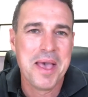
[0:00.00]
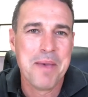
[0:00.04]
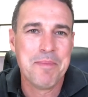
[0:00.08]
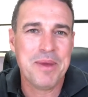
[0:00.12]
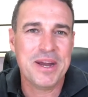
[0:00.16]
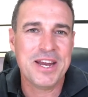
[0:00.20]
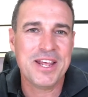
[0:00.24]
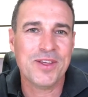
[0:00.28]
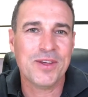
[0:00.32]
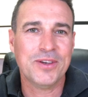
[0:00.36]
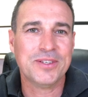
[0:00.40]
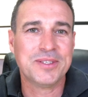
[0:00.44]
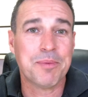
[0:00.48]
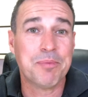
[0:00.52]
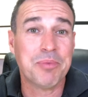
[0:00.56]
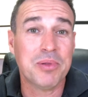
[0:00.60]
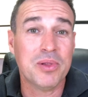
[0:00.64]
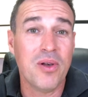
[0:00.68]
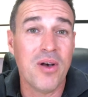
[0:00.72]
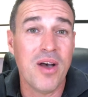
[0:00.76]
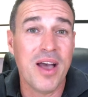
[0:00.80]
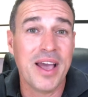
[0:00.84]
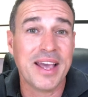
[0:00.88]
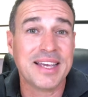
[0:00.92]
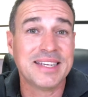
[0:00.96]
Many of those
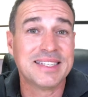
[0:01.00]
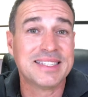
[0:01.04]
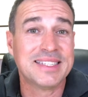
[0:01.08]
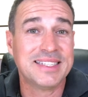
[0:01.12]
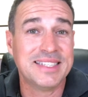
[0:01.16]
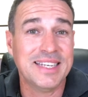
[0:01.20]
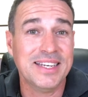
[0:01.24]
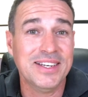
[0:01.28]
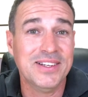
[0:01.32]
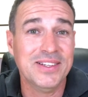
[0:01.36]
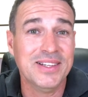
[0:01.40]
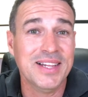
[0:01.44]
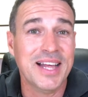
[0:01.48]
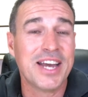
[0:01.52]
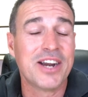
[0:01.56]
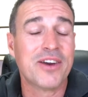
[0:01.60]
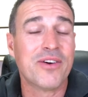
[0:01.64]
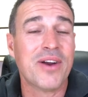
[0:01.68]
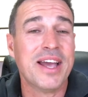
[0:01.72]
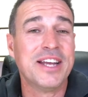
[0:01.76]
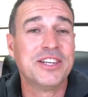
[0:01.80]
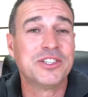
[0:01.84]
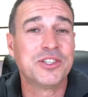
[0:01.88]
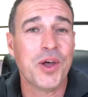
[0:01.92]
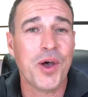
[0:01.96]
applying are single and
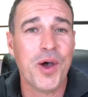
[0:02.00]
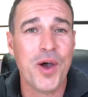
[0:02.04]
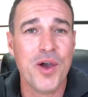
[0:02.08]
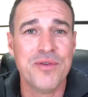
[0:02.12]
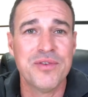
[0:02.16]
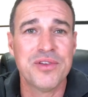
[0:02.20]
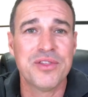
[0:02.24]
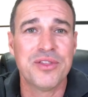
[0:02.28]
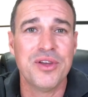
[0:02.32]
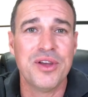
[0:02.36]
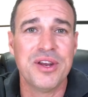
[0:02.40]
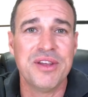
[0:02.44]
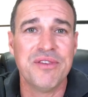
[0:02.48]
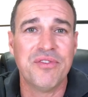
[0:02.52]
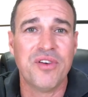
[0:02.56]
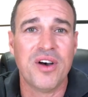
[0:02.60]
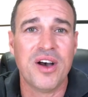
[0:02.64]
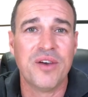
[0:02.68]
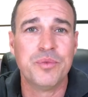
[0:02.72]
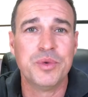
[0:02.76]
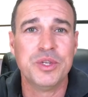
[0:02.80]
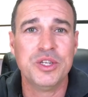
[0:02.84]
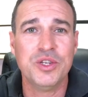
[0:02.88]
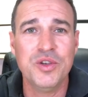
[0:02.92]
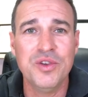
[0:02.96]
are aged over
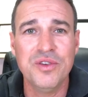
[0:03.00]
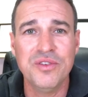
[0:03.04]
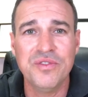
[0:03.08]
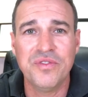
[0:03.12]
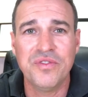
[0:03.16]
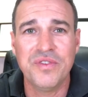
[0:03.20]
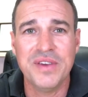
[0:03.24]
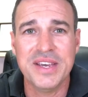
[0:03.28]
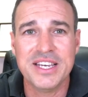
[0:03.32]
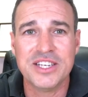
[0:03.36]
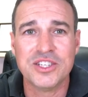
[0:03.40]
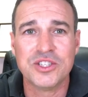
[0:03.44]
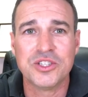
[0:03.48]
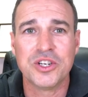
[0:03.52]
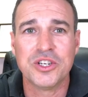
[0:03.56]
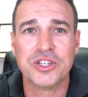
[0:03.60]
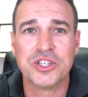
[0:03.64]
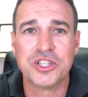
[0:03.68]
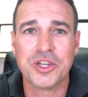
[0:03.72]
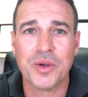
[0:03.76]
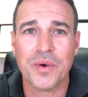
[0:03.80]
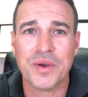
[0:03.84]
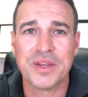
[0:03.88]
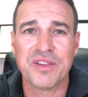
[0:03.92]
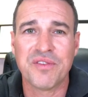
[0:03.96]
35, with new figures
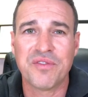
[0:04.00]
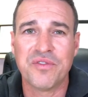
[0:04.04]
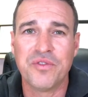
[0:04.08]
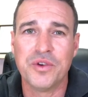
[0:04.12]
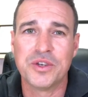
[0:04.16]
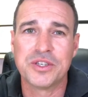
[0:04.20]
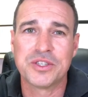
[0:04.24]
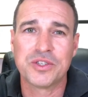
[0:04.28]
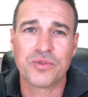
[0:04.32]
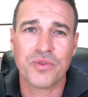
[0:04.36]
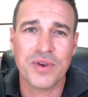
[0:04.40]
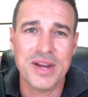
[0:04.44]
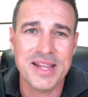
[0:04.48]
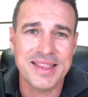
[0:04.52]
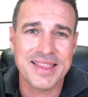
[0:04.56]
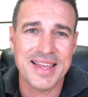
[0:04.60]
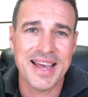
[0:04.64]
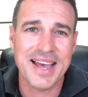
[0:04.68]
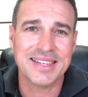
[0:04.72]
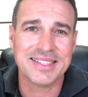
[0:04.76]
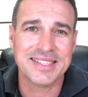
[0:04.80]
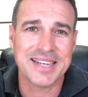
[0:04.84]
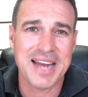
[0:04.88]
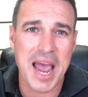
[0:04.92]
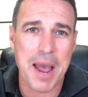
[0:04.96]
showing the first
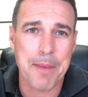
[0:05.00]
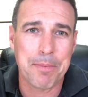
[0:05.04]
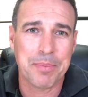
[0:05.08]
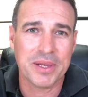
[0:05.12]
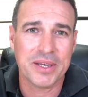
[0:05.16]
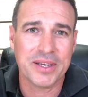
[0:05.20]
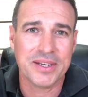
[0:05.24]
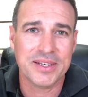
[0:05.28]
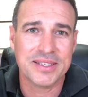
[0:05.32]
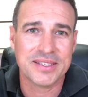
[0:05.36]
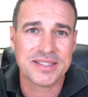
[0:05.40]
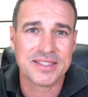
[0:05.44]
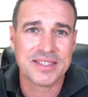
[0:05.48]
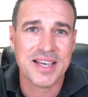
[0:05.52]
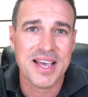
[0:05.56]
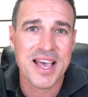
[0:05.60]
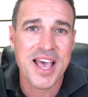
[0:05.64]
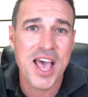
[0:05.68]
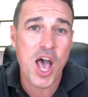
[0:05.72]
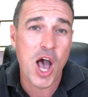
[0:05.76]
3,000 applicants,